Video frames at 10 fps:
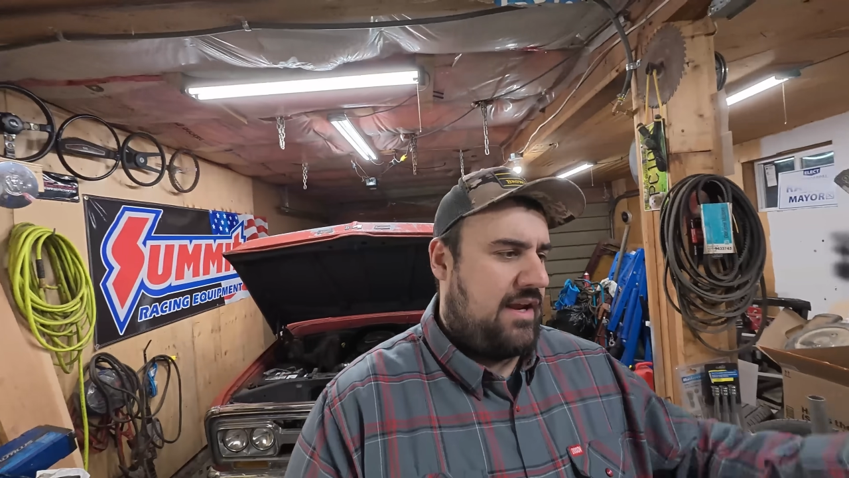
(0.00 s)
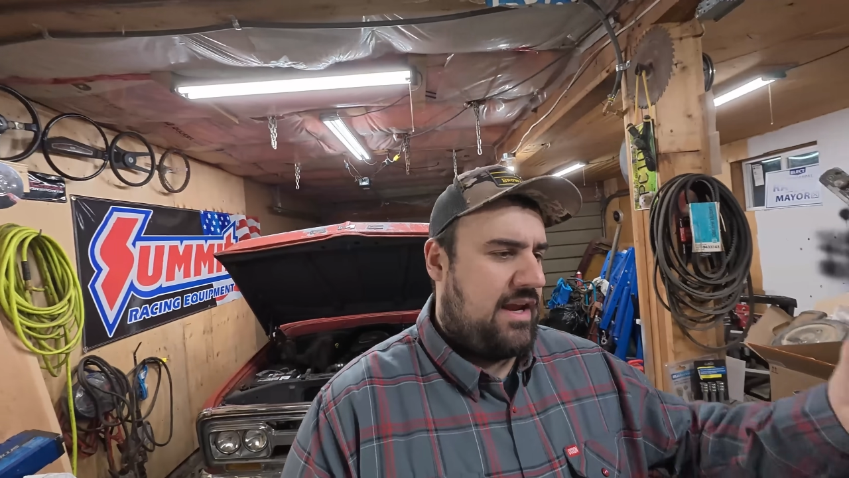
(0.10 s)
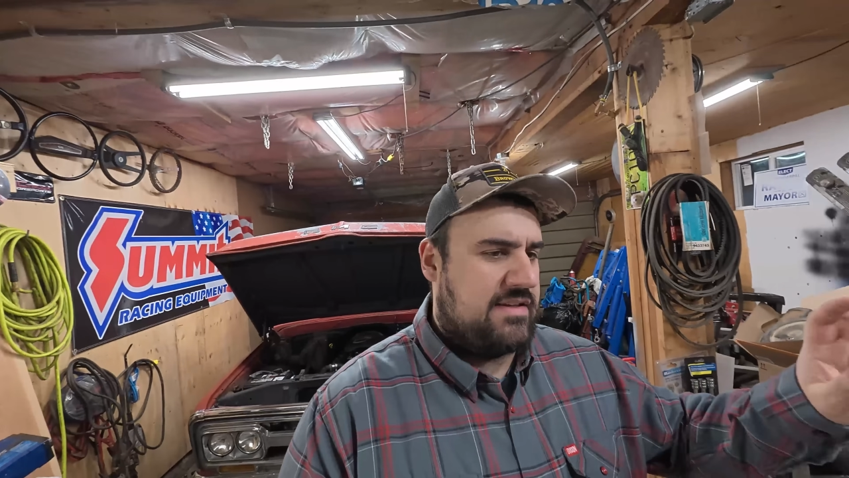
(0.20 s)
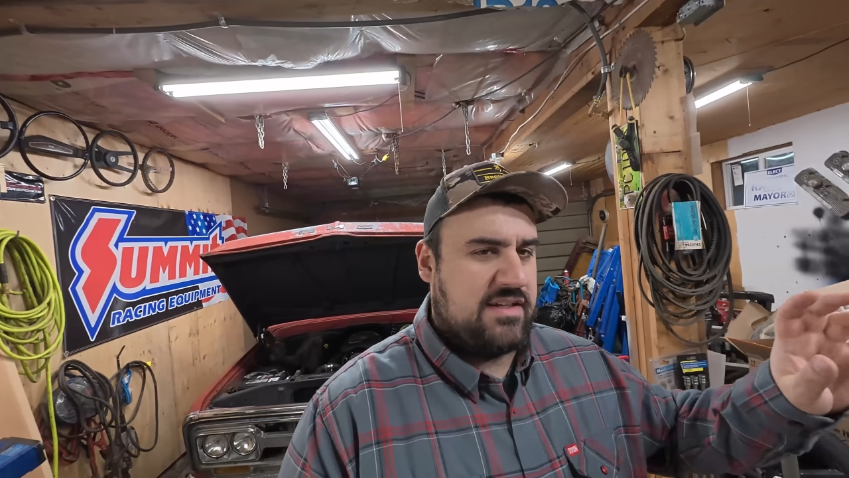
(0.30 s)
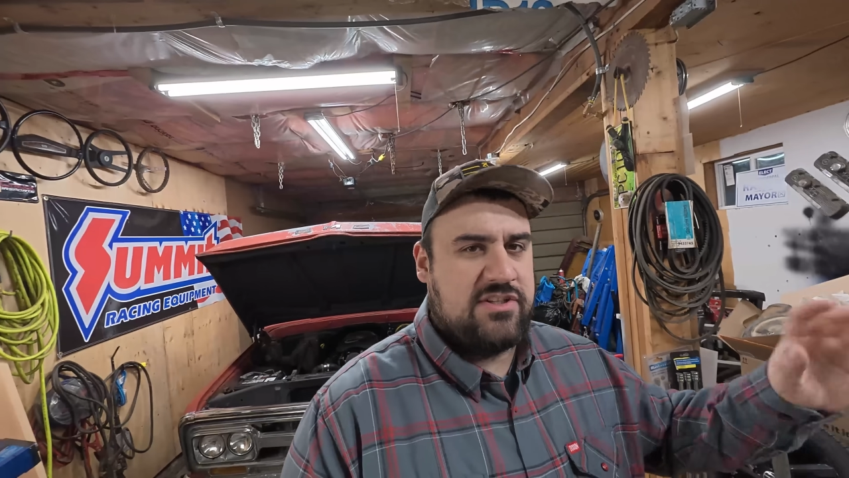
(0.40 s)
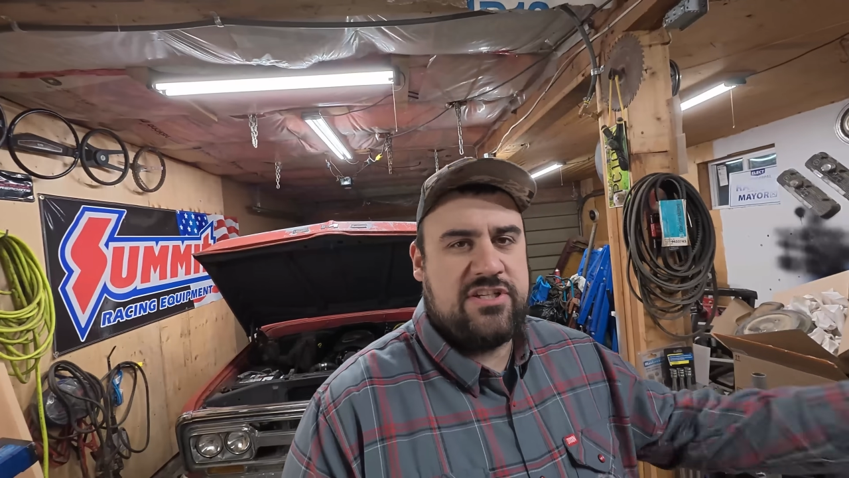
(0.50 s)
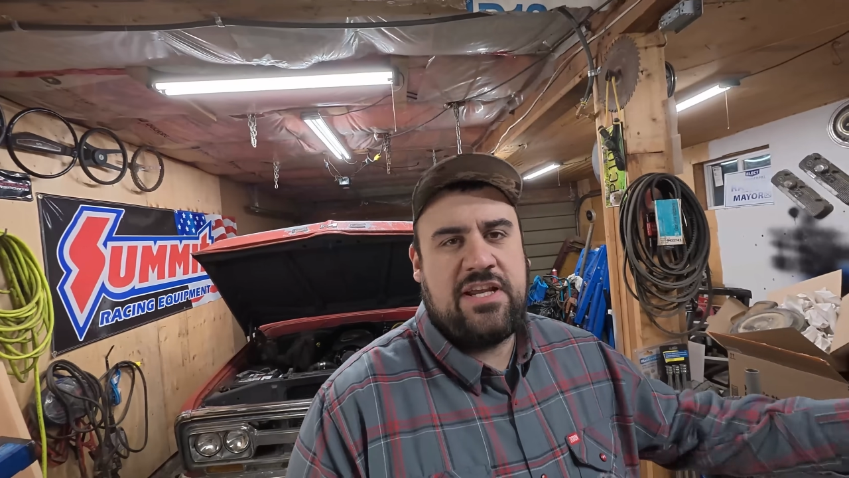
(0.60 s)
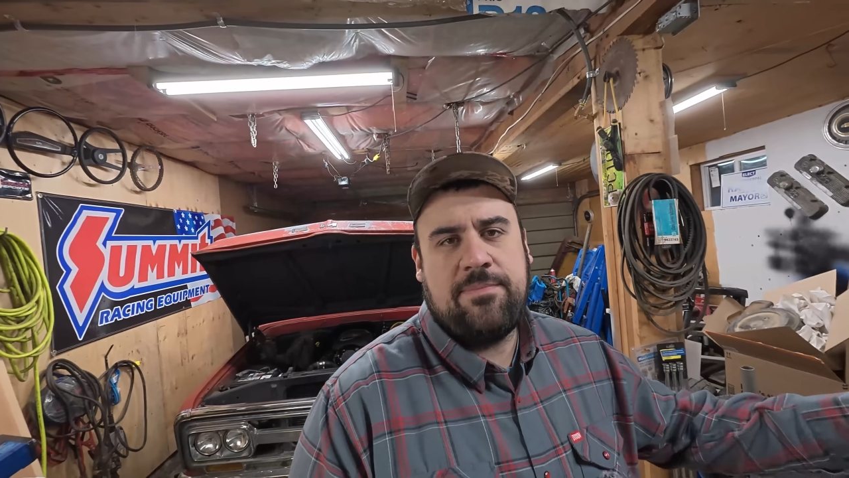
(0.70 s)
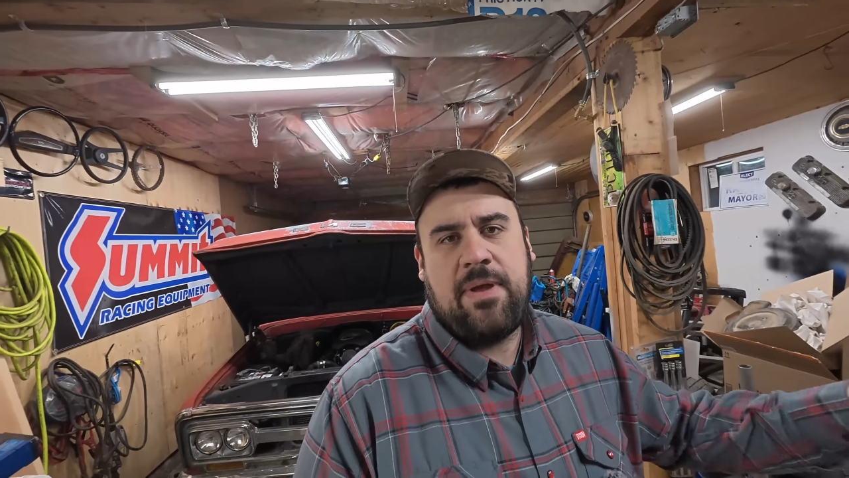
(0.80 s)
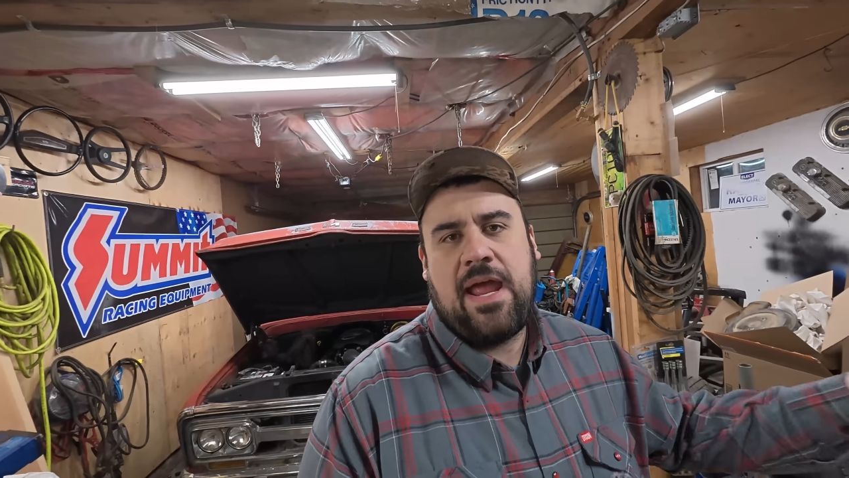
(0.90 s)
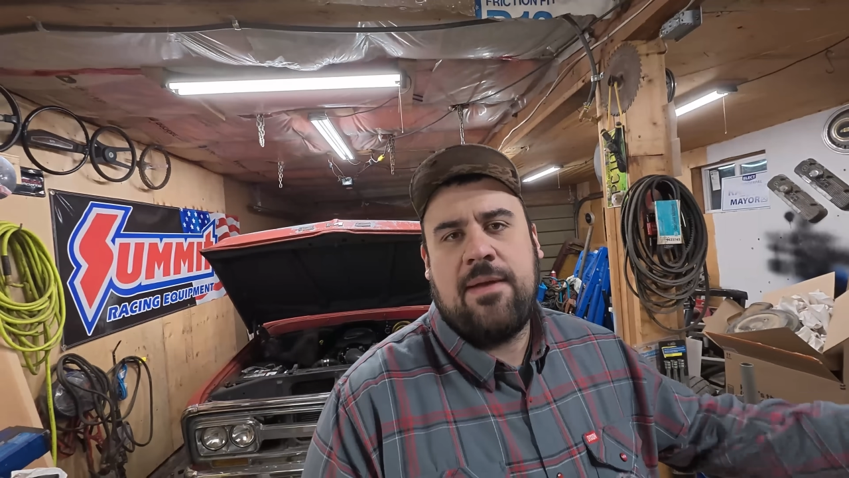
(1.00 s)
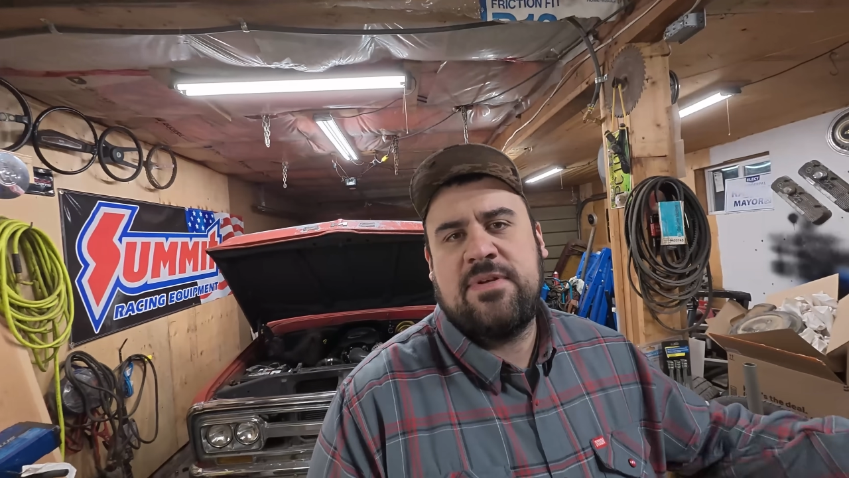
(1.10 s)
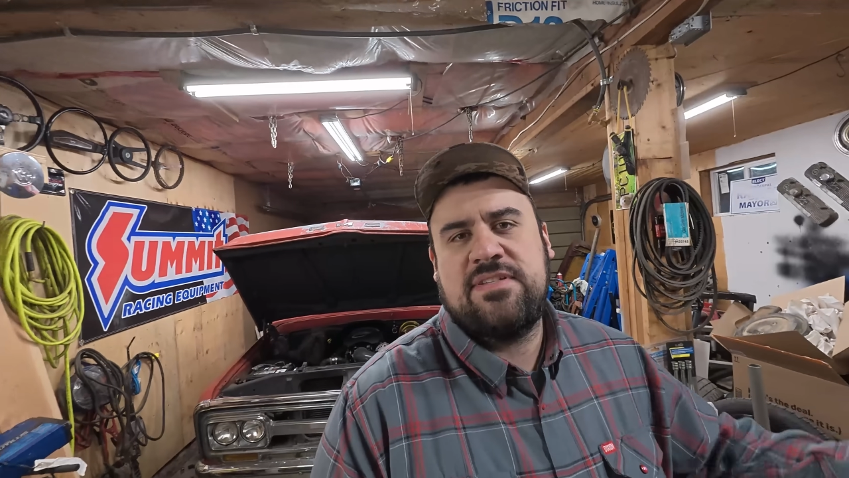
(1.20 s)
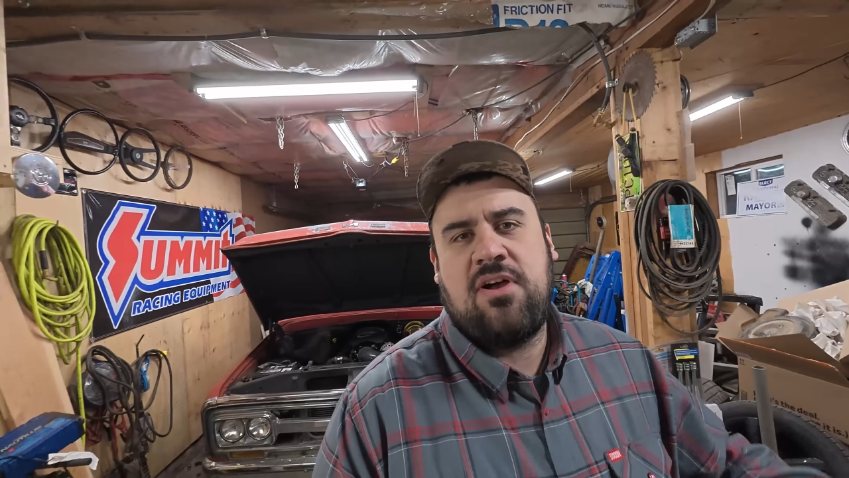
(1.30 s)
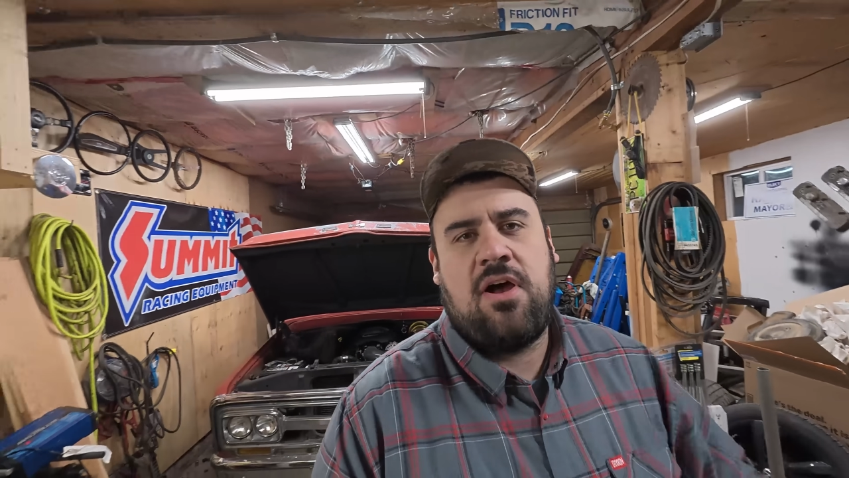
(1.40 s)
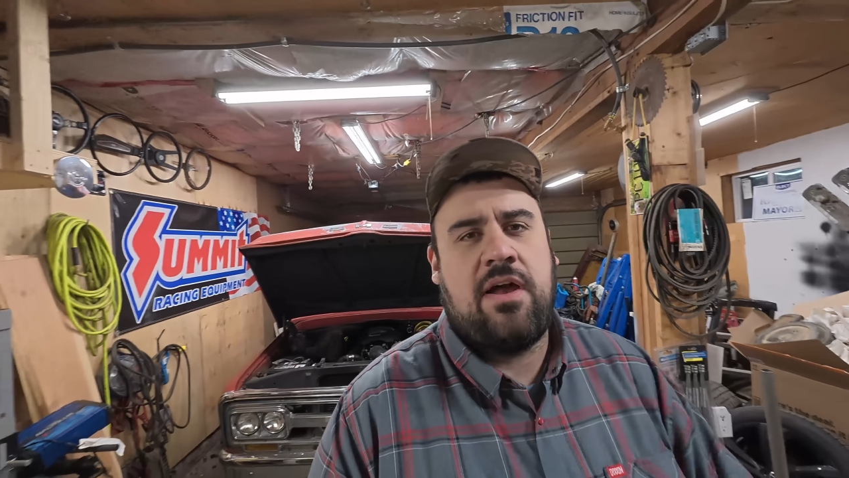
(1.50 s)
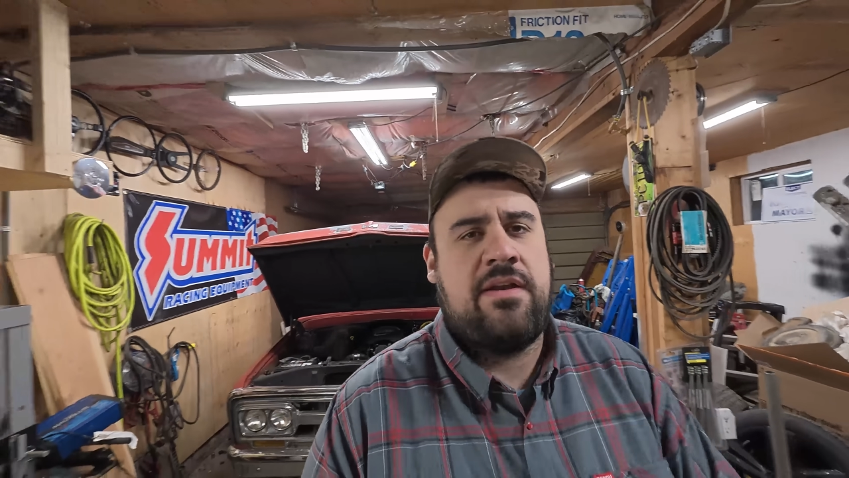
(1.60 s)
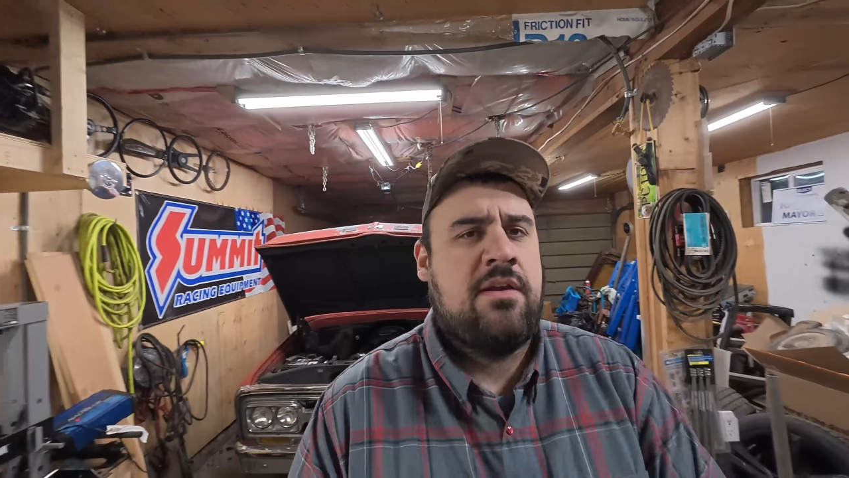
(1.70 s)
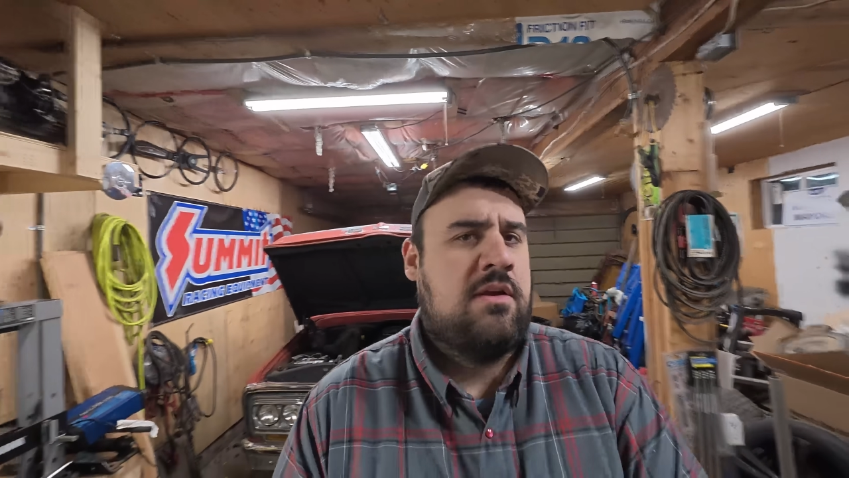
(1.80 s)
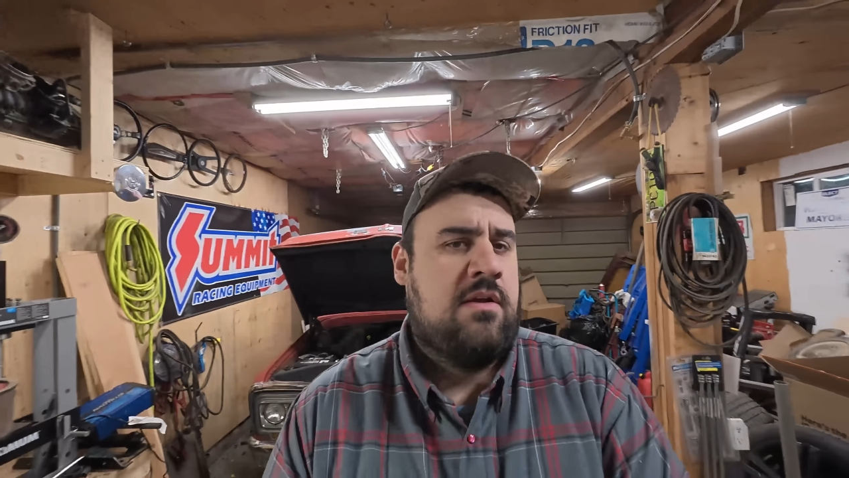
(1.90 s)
is a cheap Amazon